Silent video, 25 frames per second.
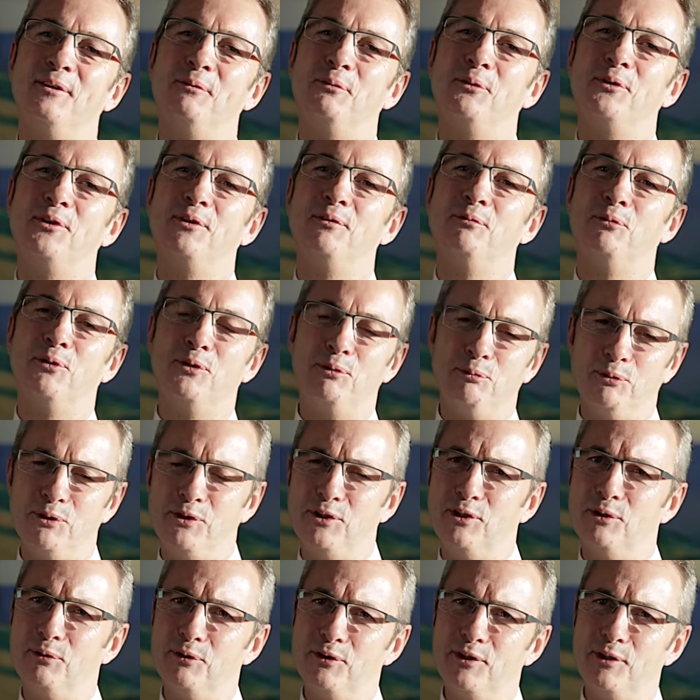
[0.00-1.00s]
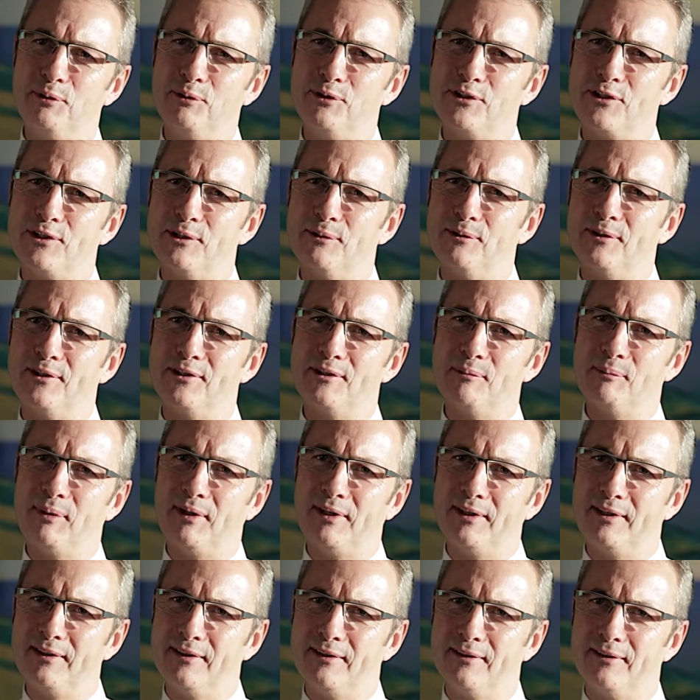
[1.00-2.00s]
Would you, with your students,
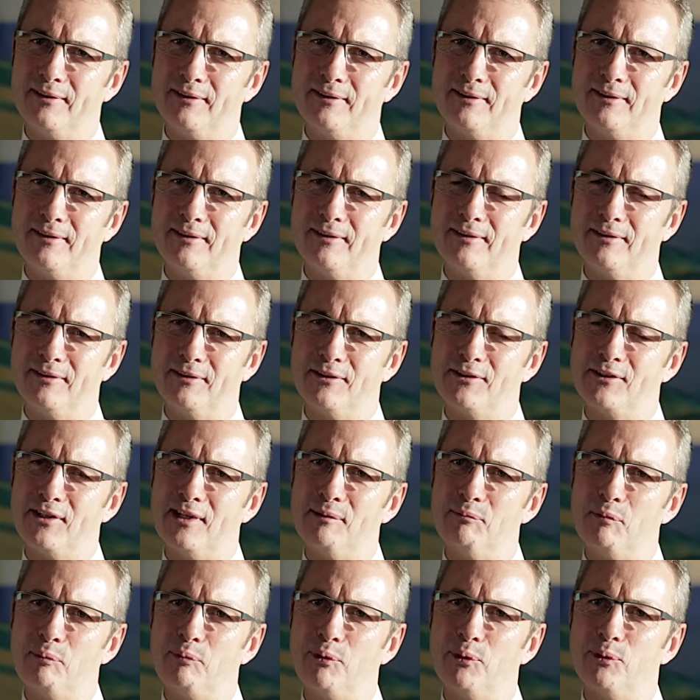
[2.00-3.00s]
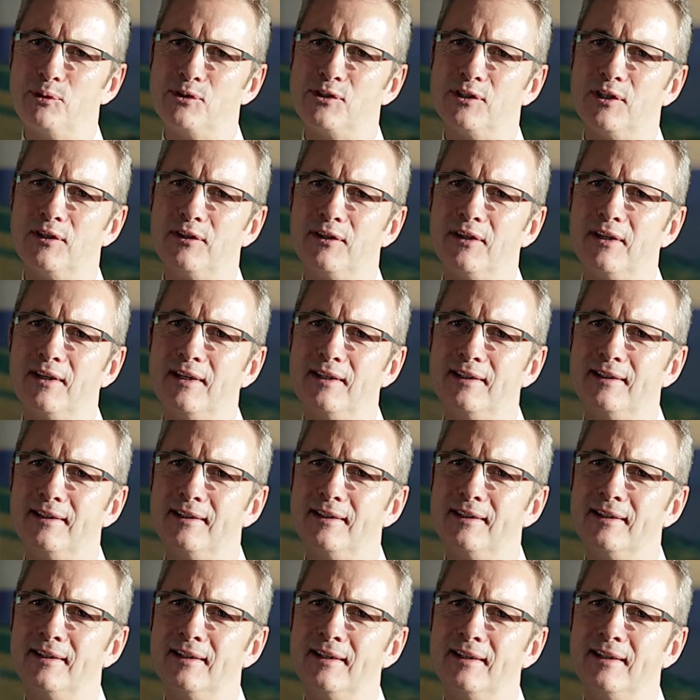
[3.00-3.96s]
apply the same approach that they did?